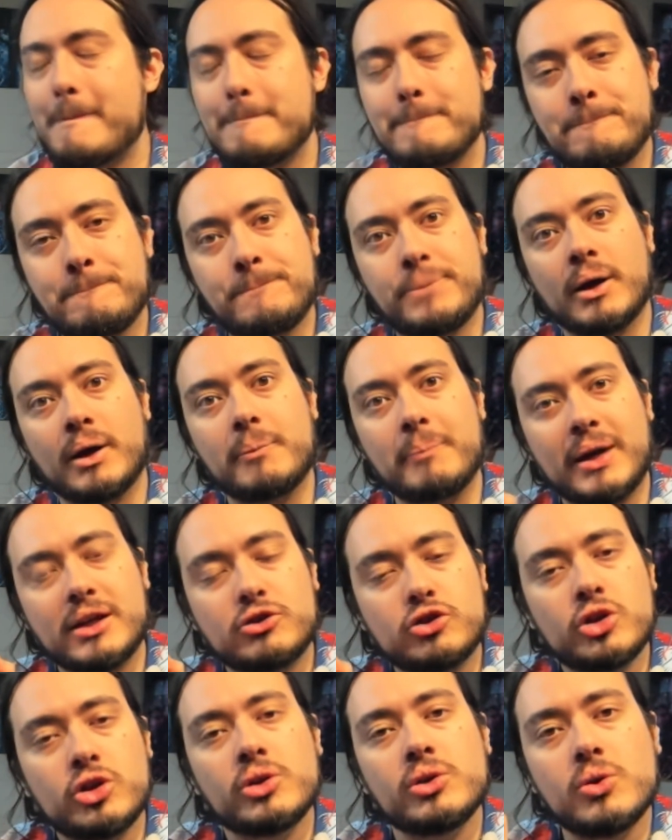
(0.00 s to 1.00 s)
But my
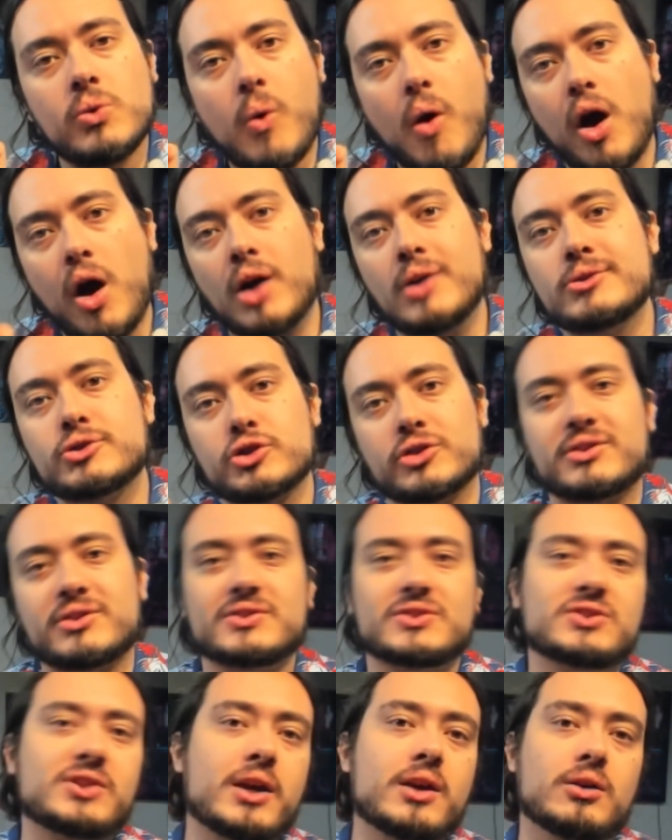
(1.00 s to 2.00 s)
200th
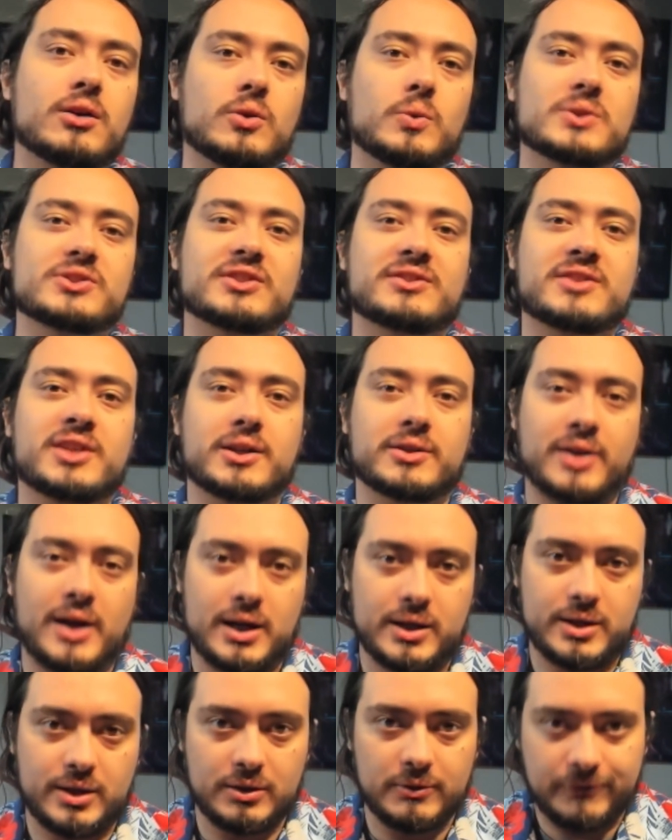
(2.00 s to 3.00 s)
sale was a TikTok
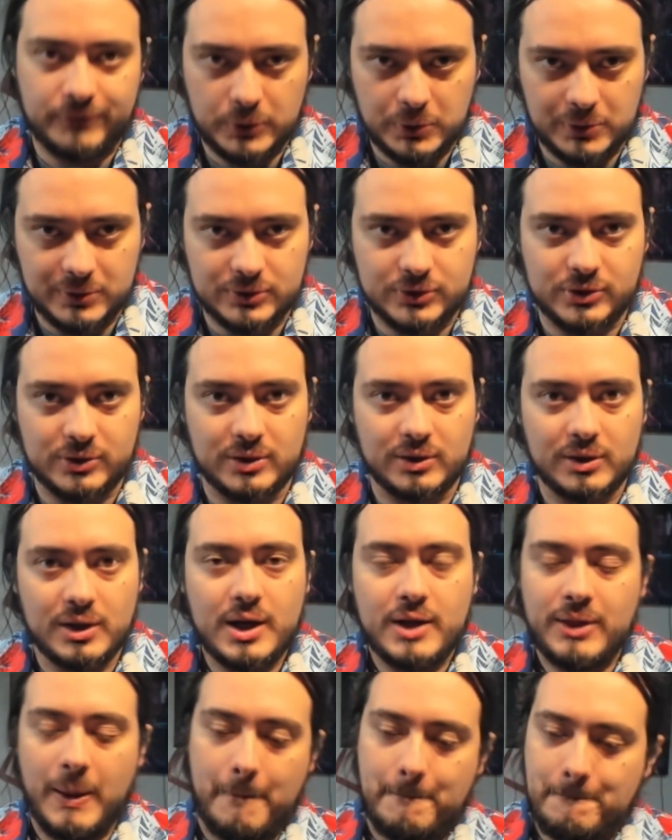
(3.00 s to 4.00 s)
influencer
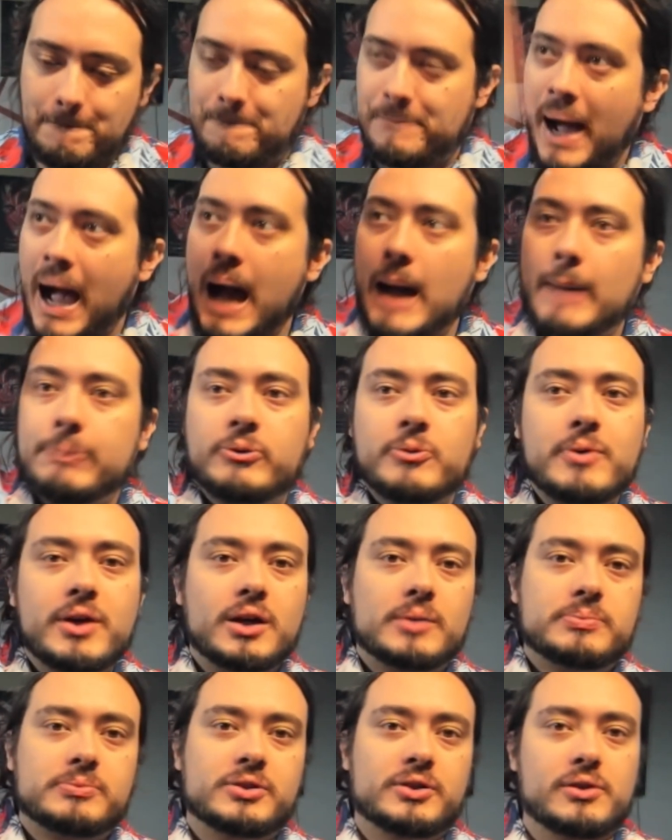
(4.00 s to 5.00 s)
that popped me up
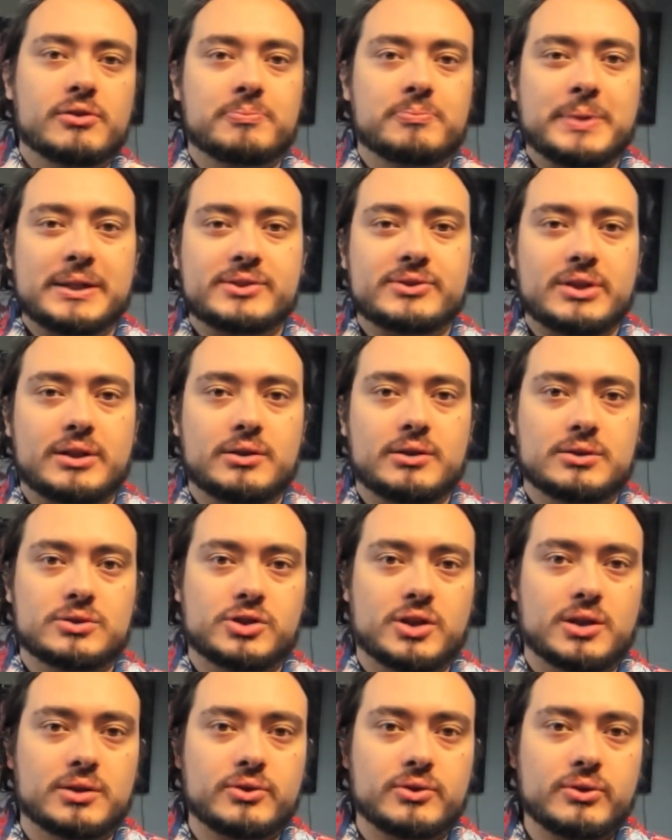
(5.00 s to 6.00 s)
to the best-selling
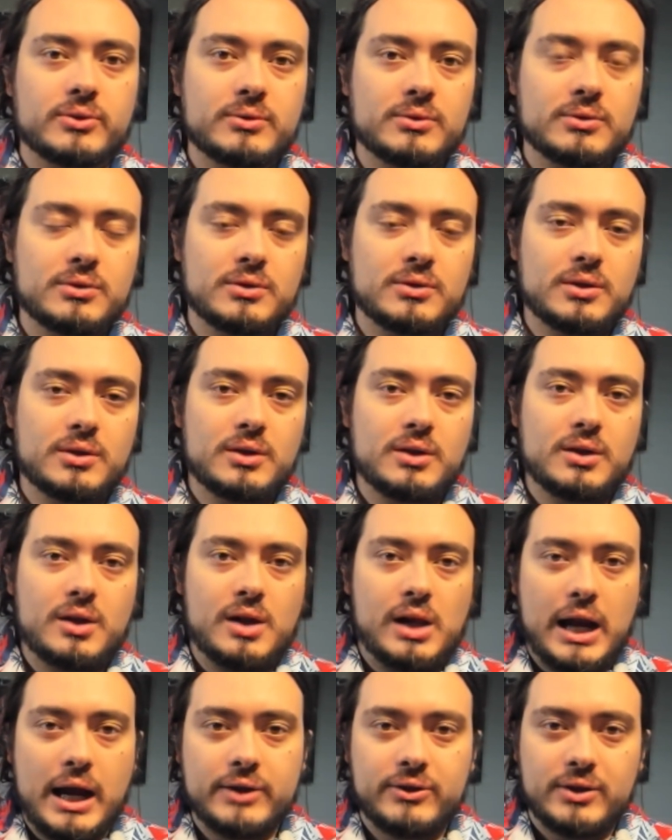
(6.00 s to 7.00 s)
chart.
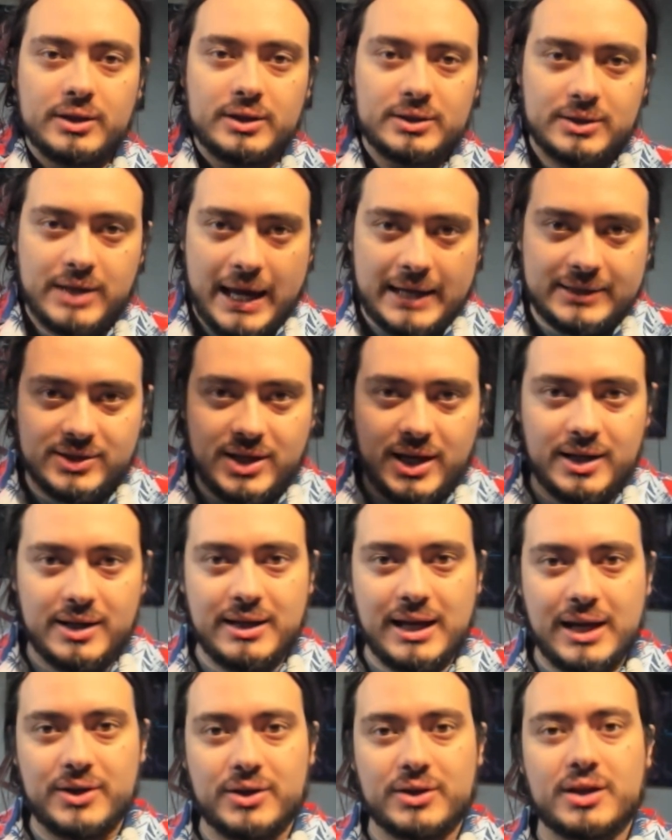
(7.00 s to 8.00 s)
And then it cascaded
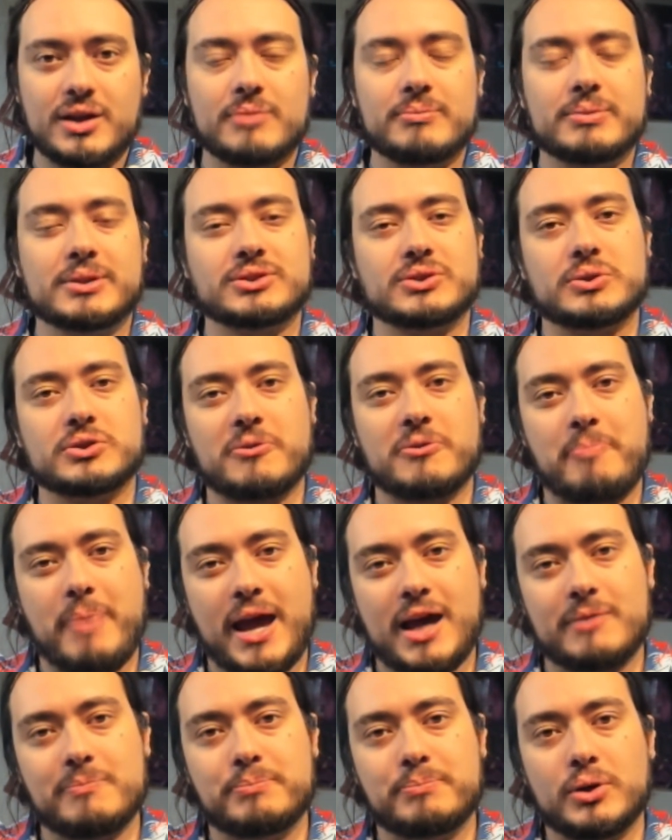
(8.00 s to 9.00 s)
down again because it was a
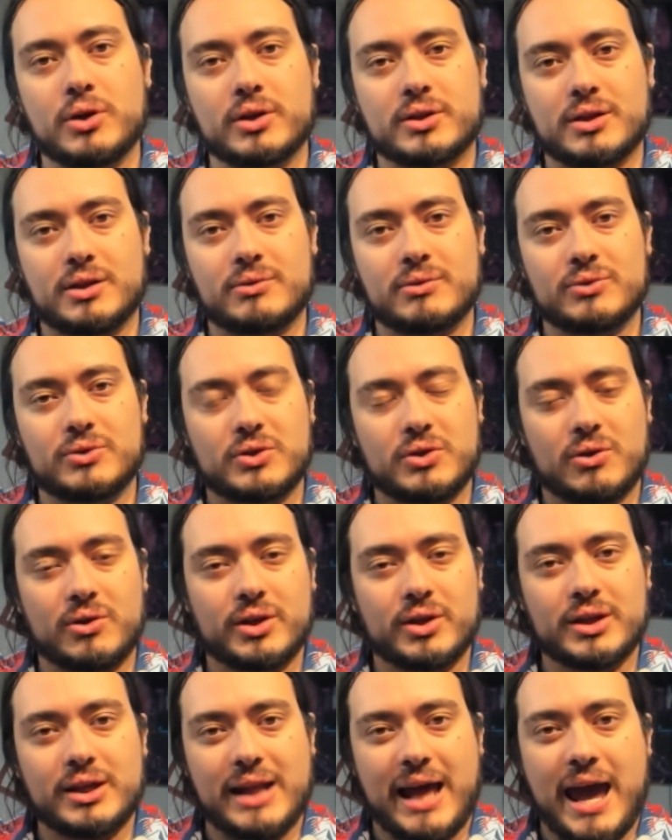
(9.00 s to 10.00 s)
bad book and you could only
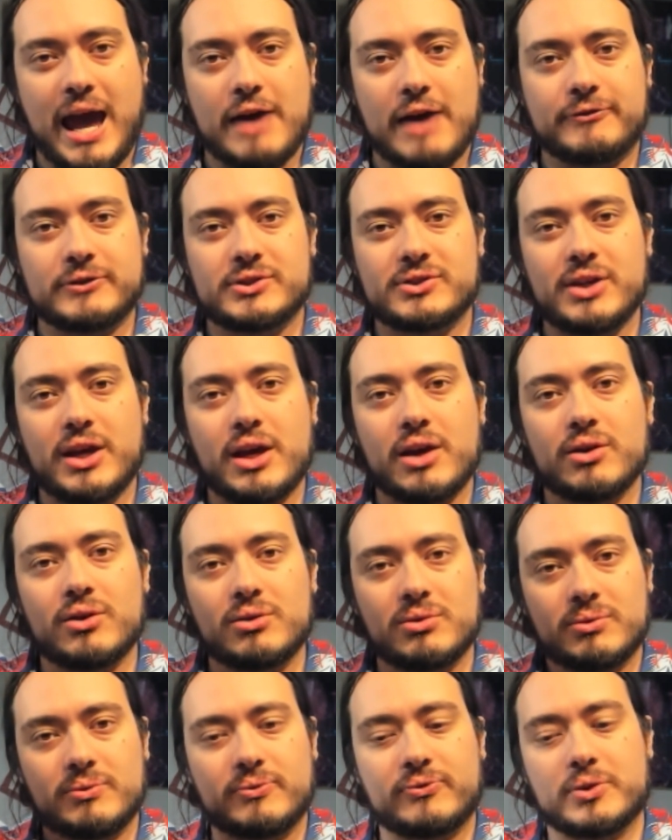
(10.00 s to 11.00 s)
get half a sale
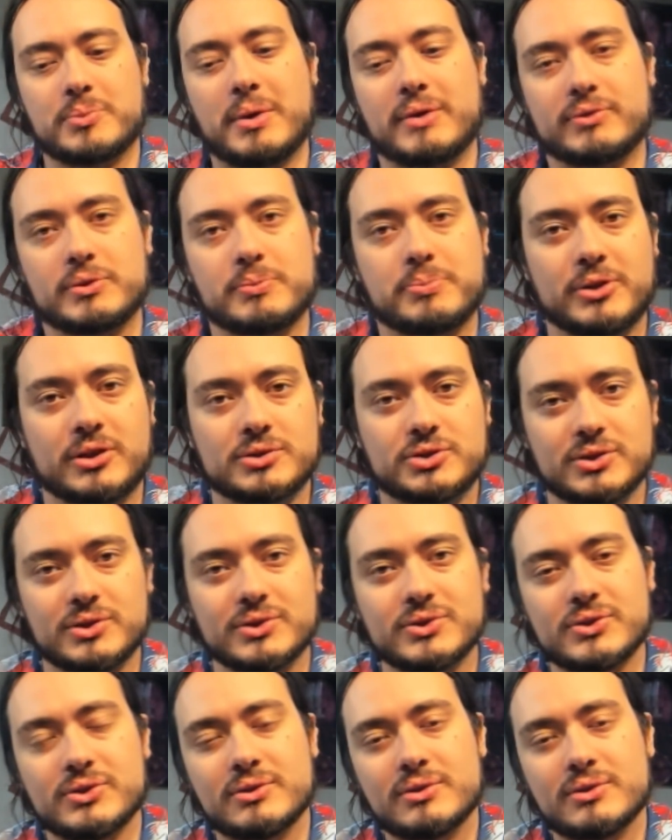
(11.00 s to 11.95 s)
from every purchase